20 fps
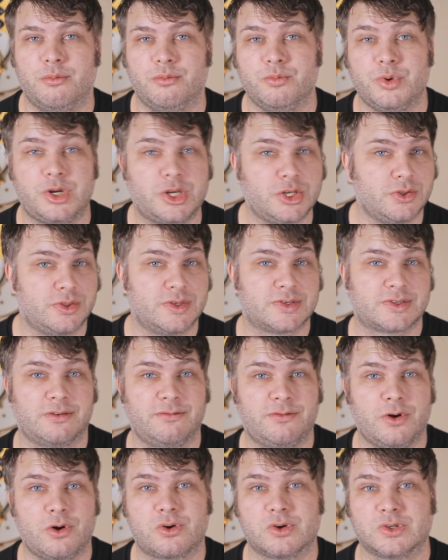We could do this
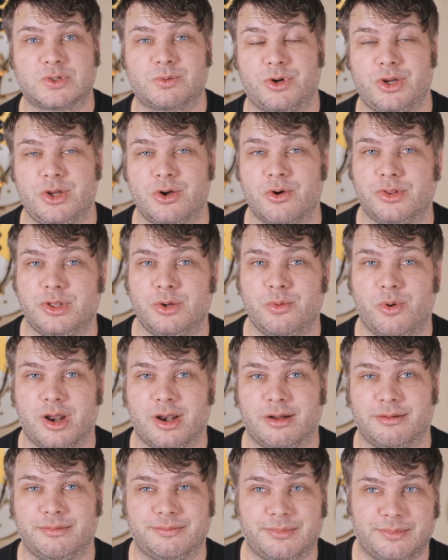on vocals, where you only want
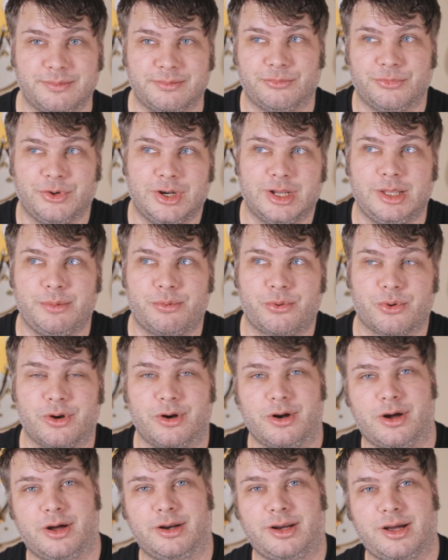to really put
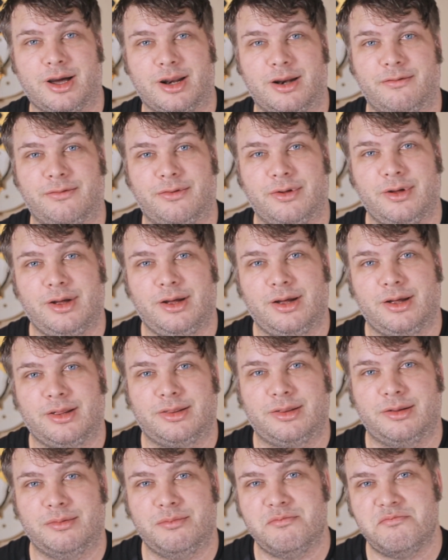it on kind of
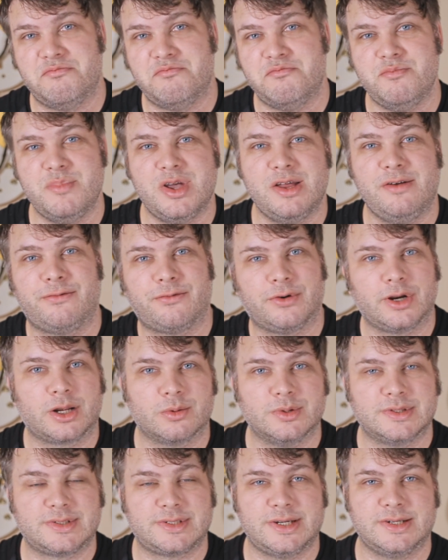the mid
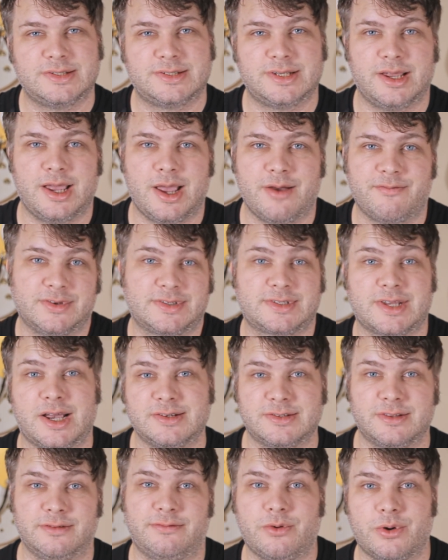frequencies to
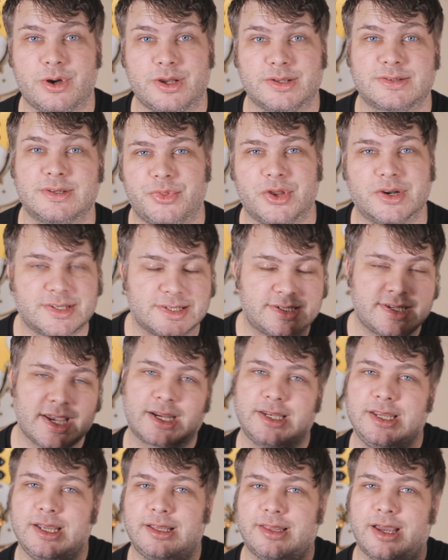emphasize the voice. There's a
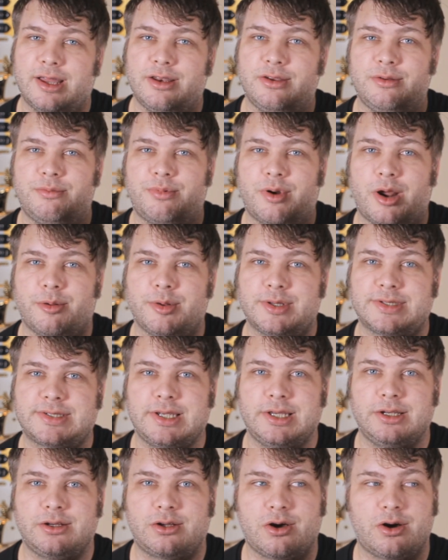technique that you've probably
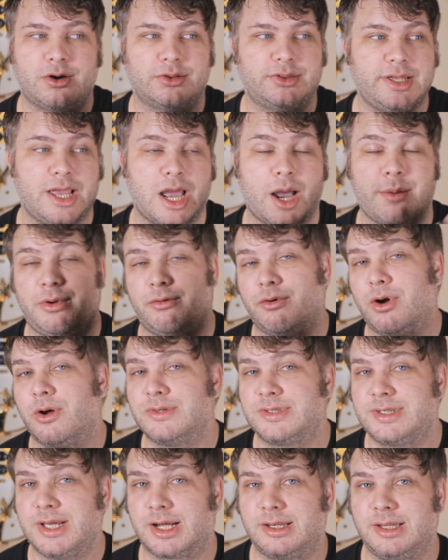seen called the Abbey
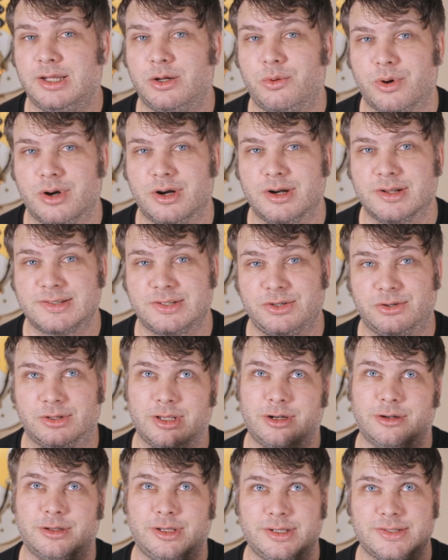Roads technique, where you're
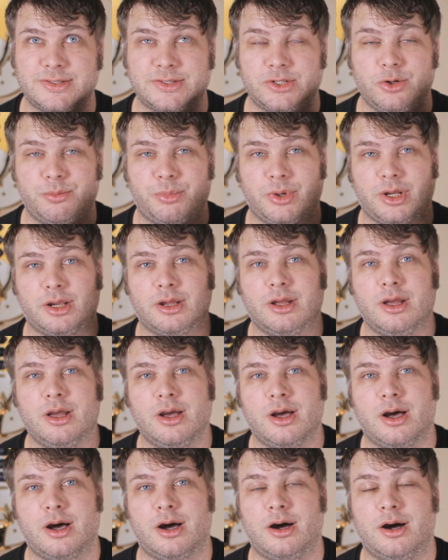literally scooping
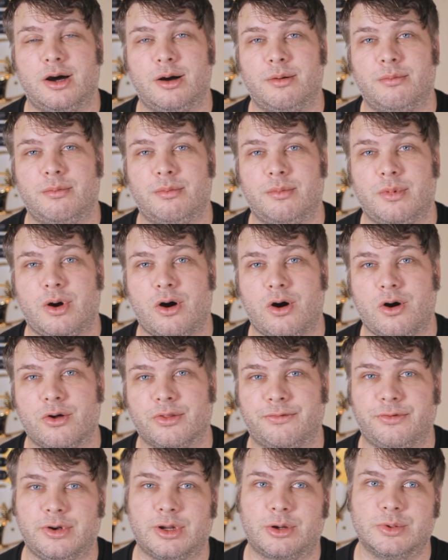all
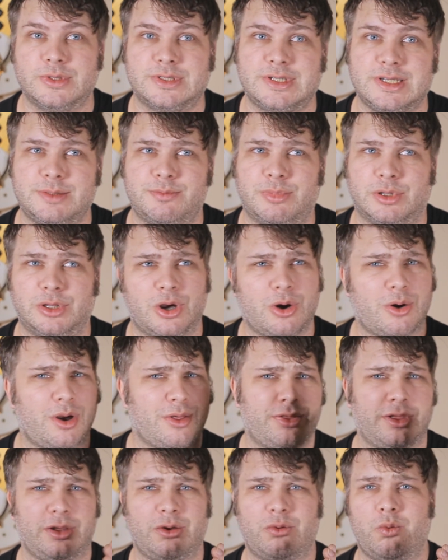the frequencies below, I
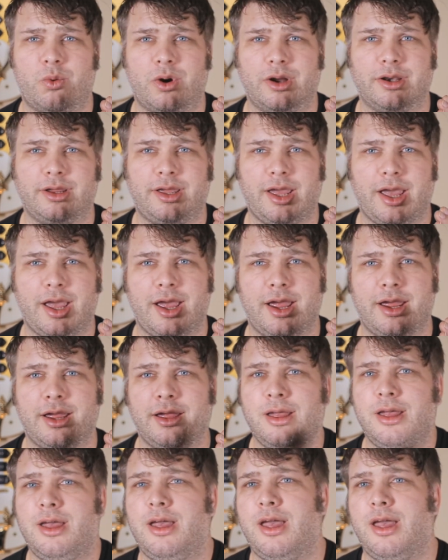think, 1K,